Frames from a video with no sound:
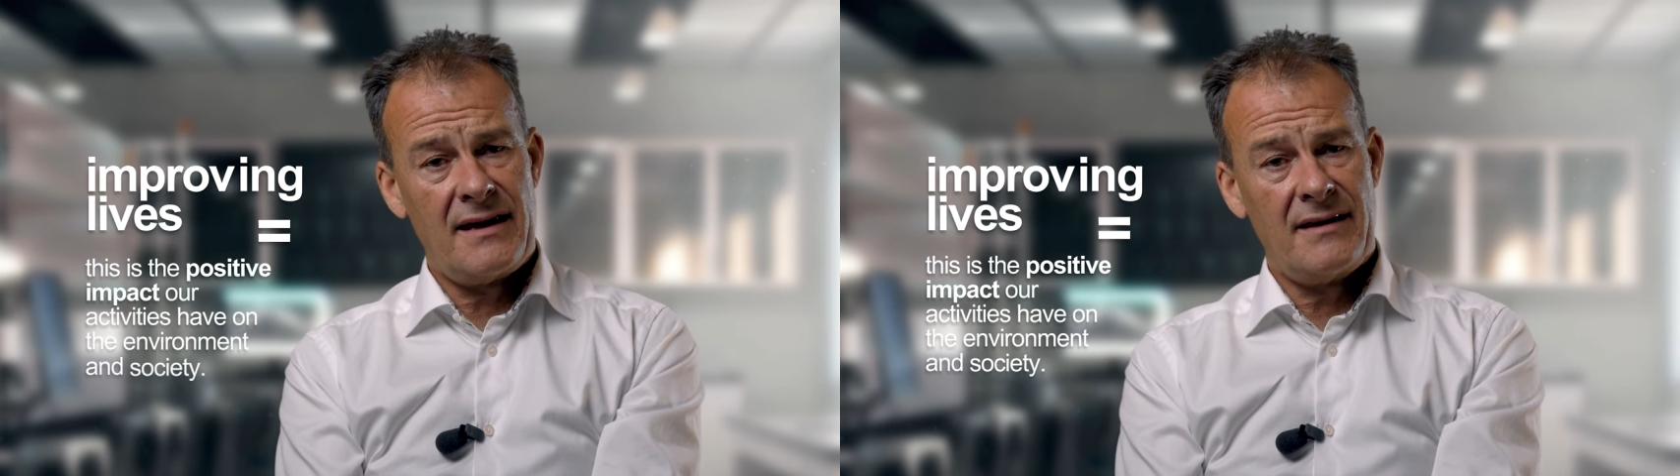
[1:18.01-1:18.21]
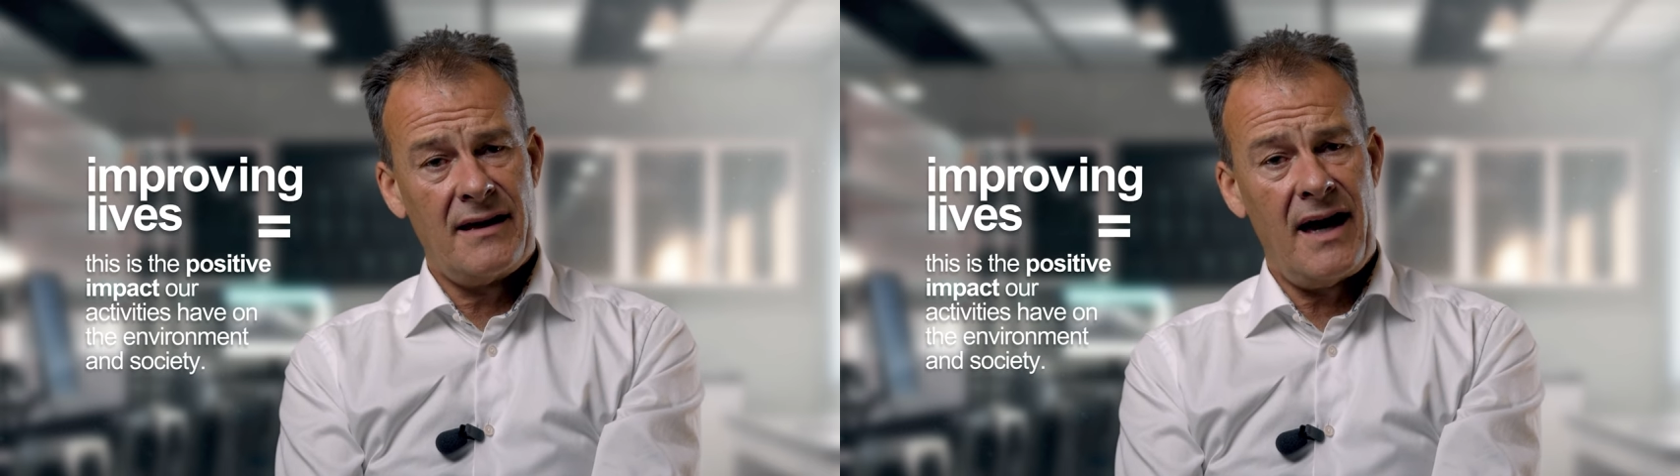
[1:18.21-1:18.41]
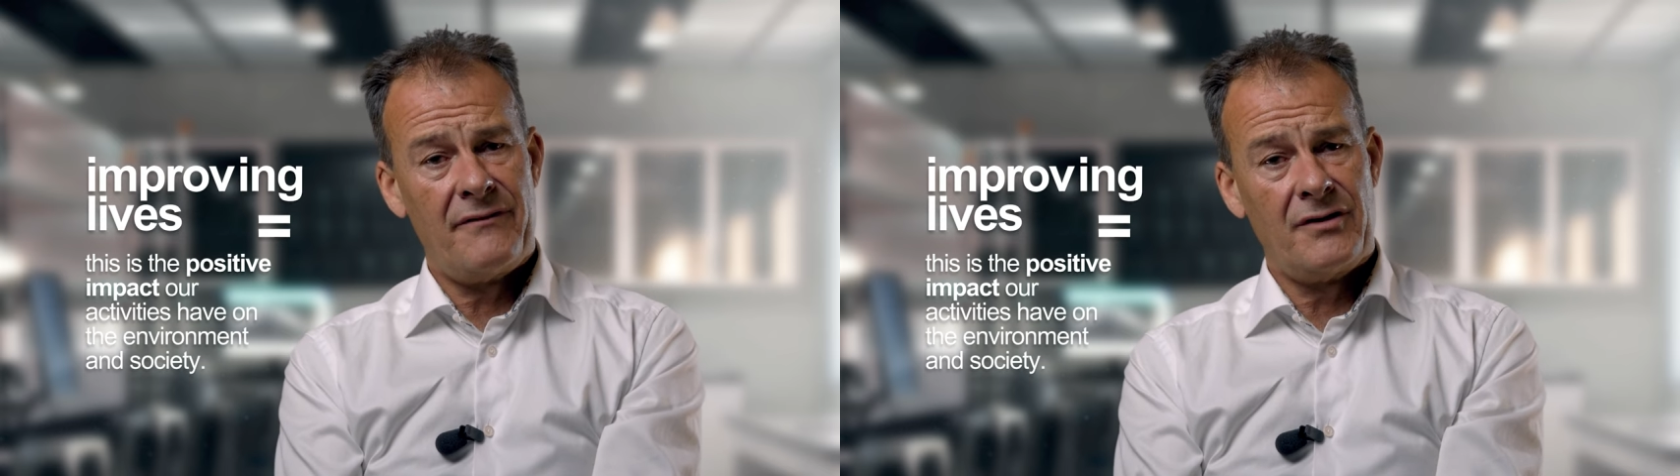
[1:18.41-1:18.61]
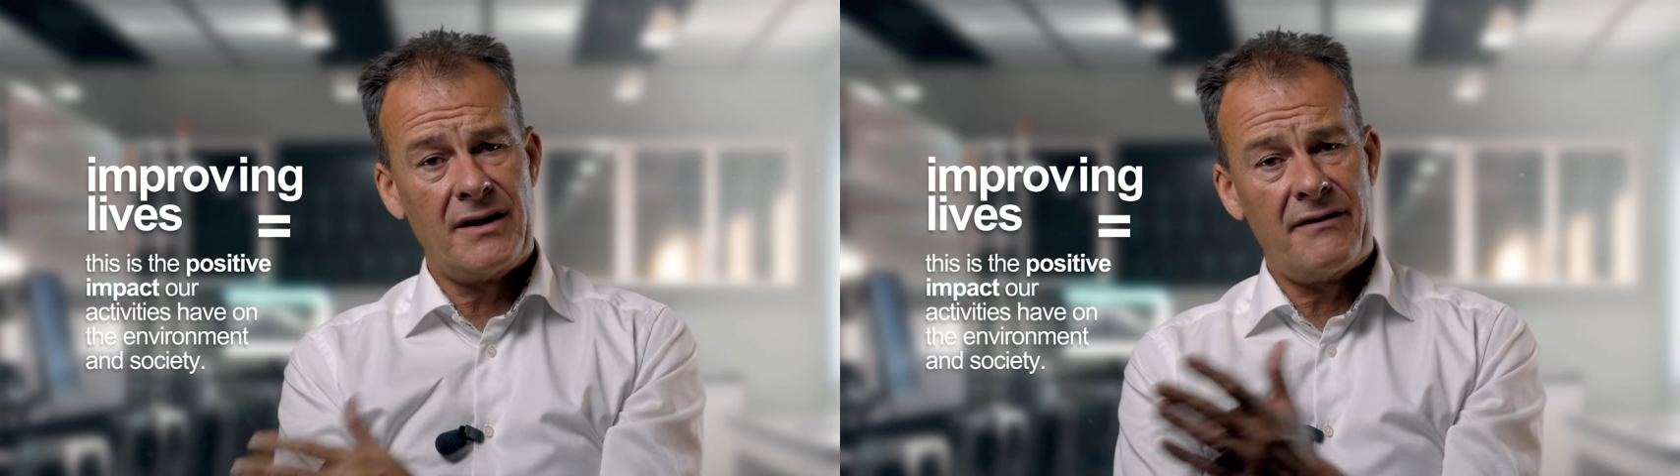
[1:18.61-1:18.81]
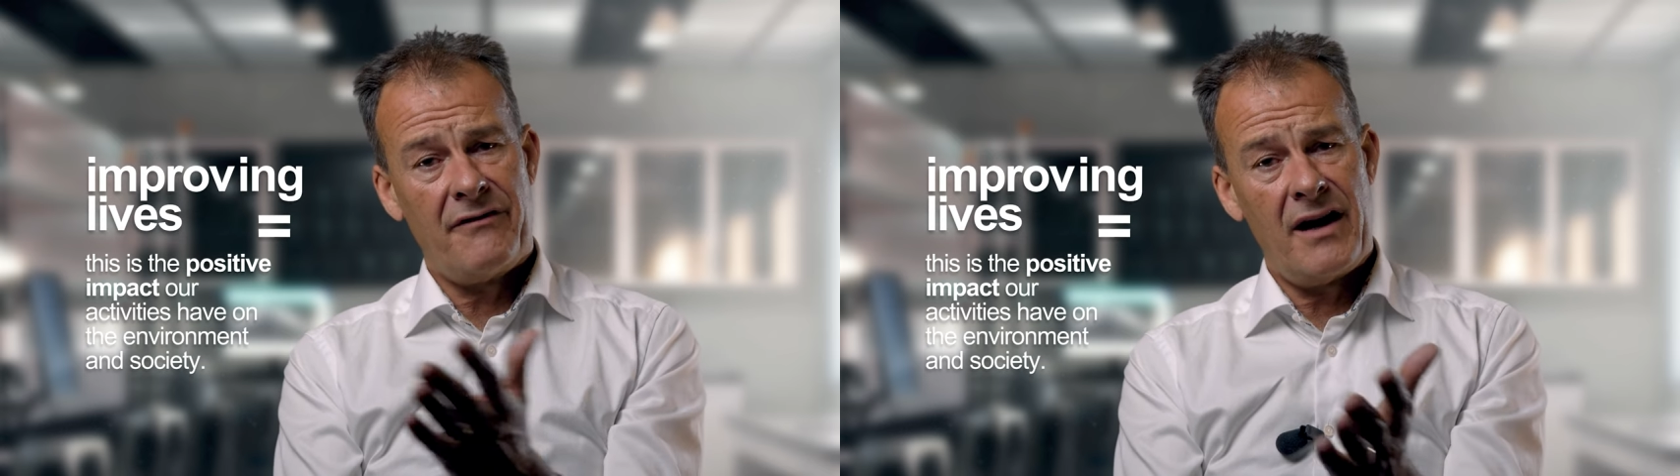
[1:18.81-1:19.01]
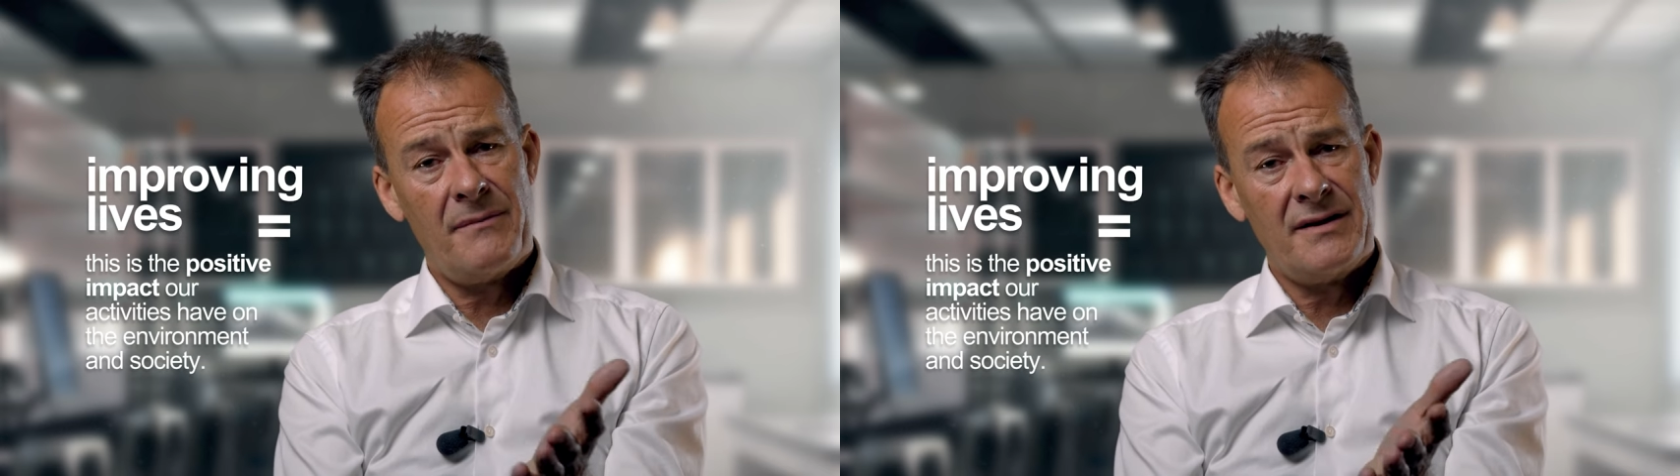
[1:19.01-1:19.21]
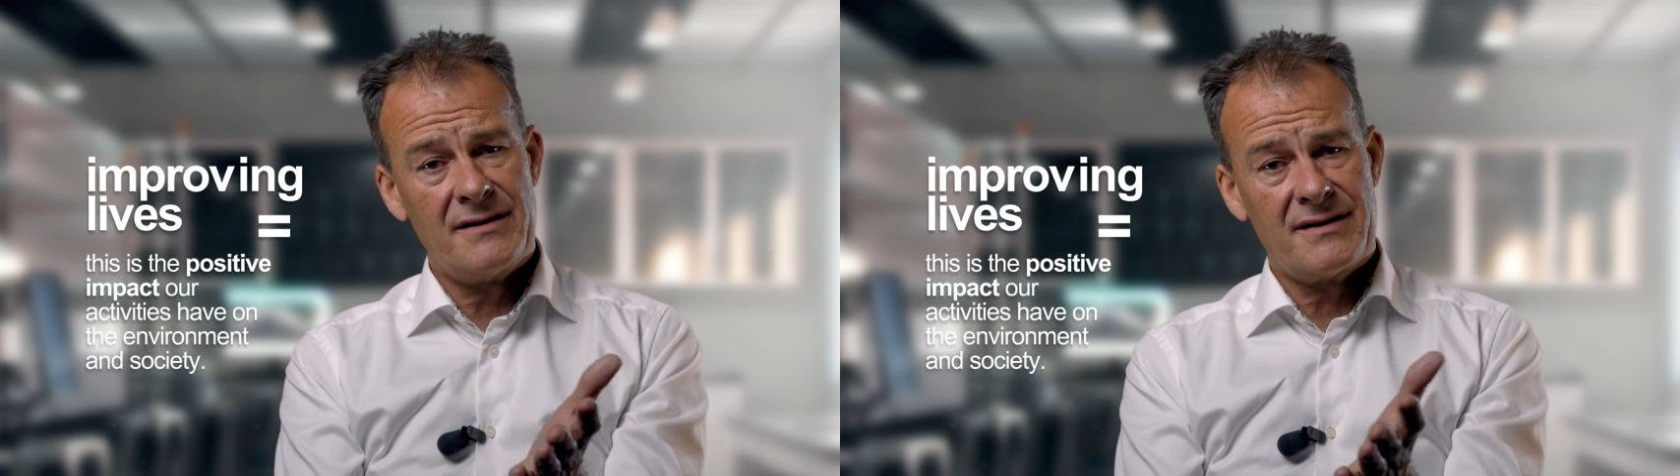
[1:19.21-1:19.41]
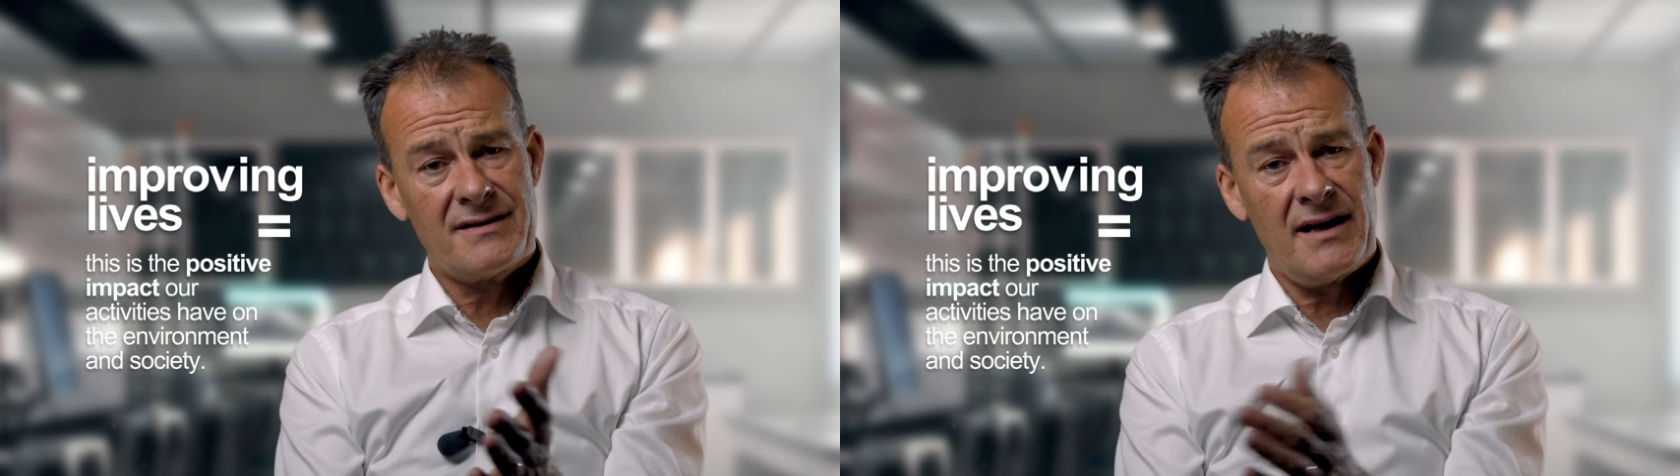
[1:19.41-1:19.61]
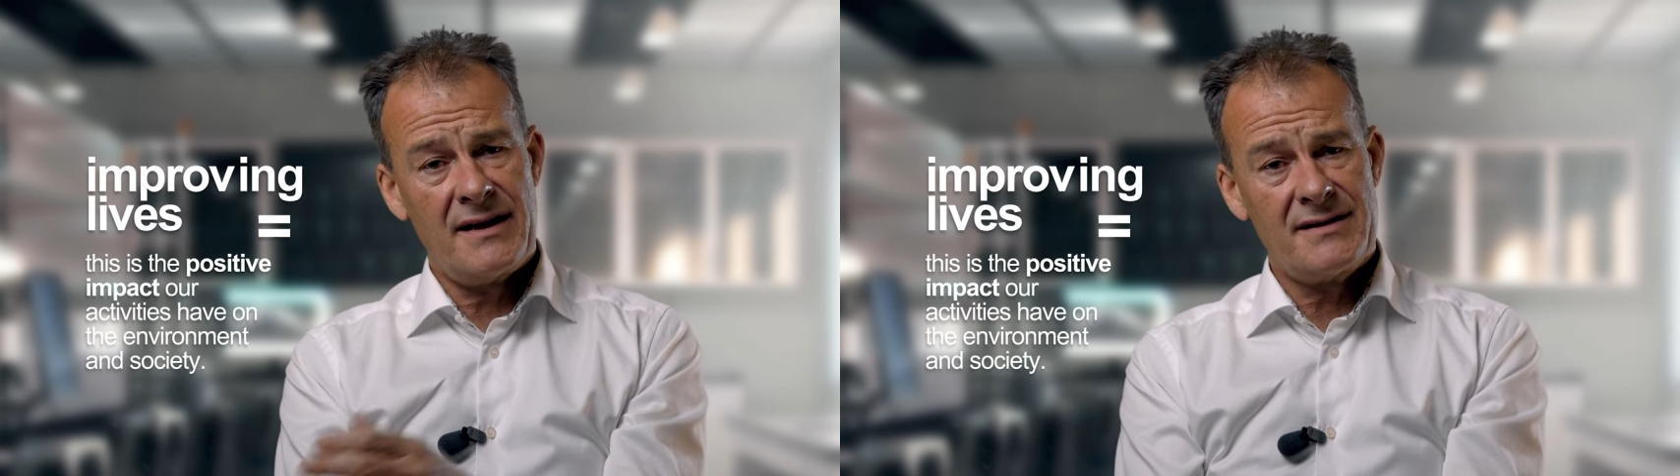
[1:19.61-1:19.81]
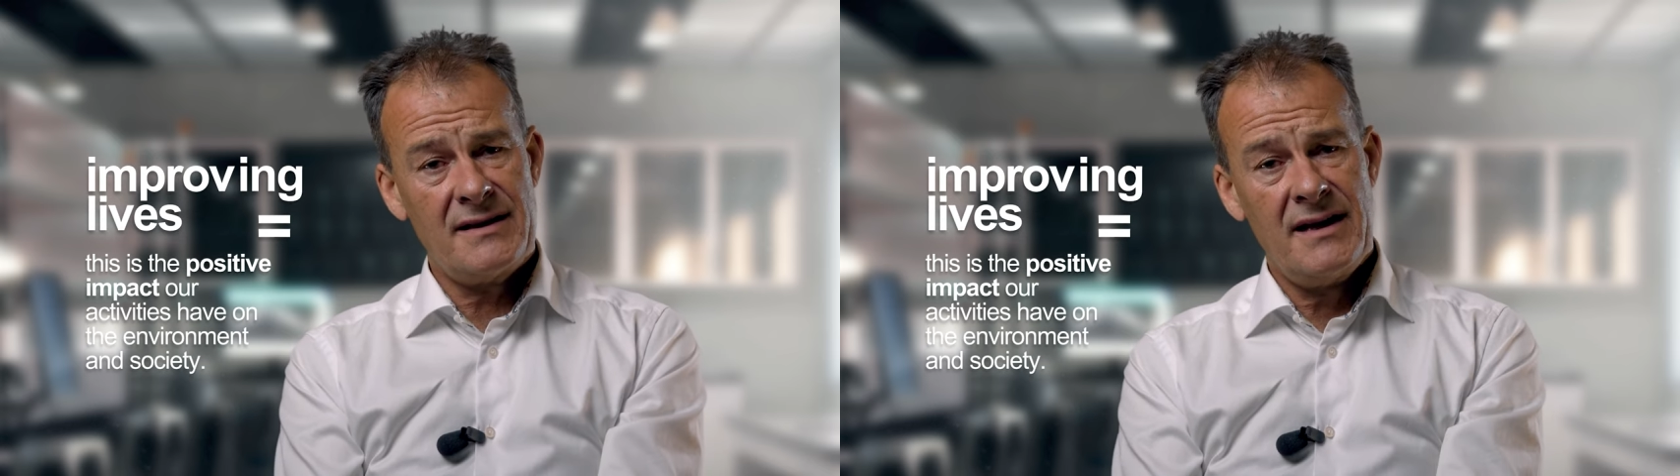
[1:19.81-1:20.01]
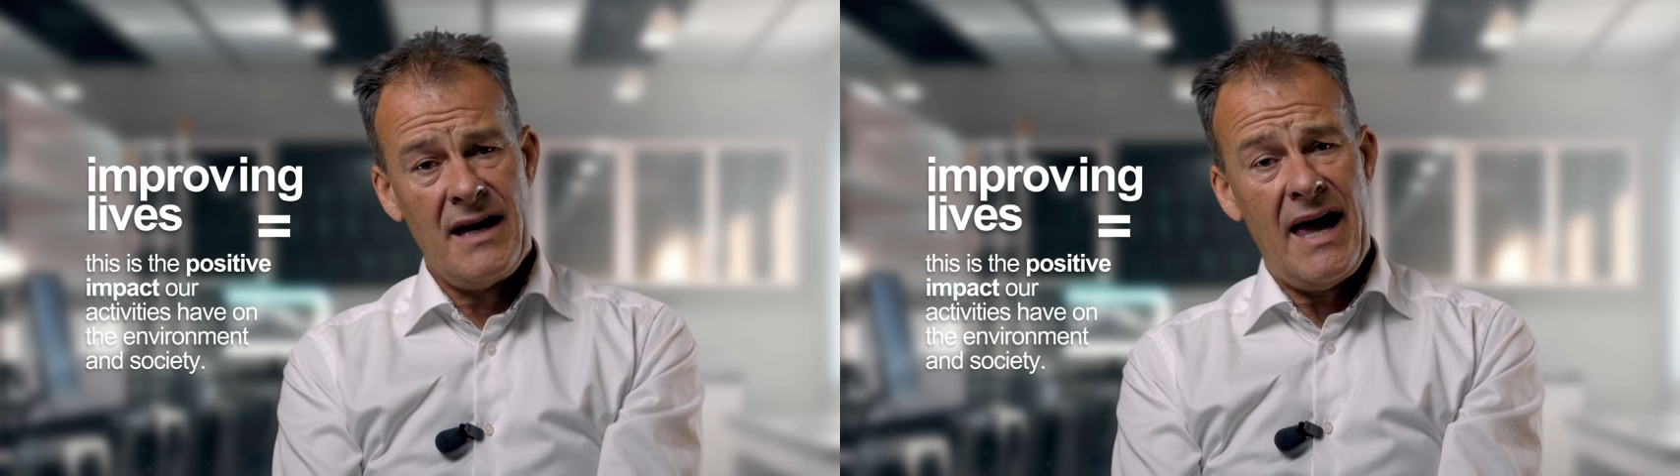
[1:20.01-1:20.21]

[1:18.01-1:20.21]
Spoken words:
that have on the environment and society